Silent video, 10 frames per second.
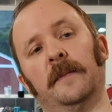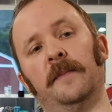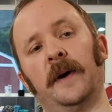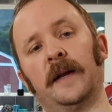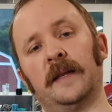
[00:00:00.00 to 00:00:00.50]

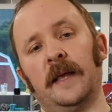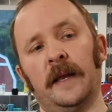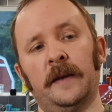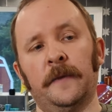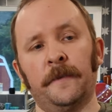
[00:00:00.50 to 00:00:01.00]
but
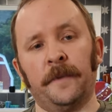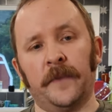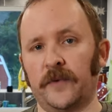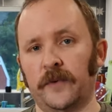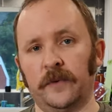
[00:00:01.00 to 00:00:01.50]
then
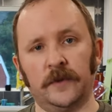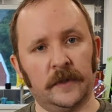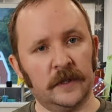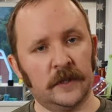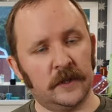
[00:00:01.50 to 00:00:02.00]
through
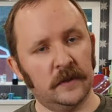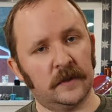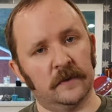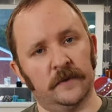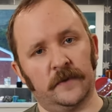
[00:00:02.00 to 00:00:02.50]
judicious
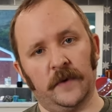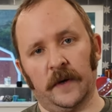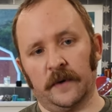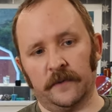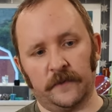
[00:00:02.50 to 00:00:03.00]
use
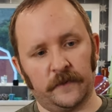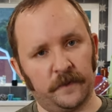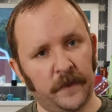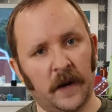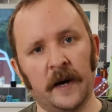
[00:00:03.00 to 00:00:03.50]
of
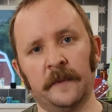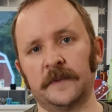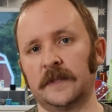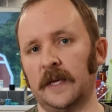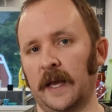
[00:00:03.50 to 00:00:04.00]

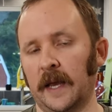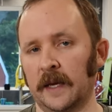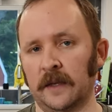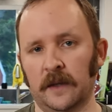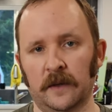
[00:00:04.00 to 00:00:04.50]
hops
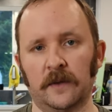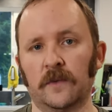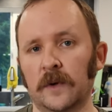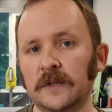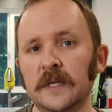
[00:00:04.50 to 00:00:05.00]
and the
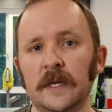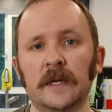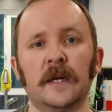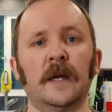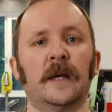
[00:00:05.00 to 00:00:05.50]

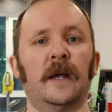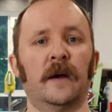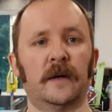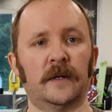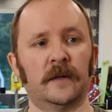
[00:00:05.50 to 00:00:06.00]
roasting
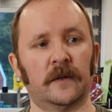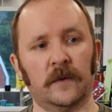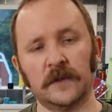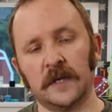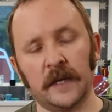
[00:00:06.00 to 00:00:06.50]
character, the
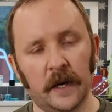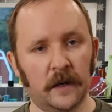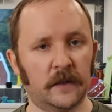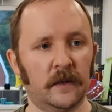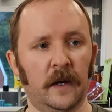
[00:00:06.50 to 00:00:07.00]
roasted
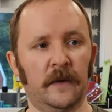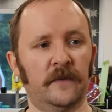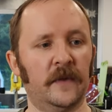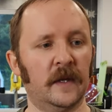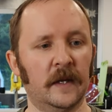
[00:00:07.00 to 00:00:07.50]
character
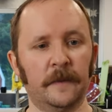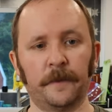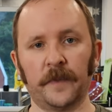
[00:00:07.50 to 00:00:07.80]
of the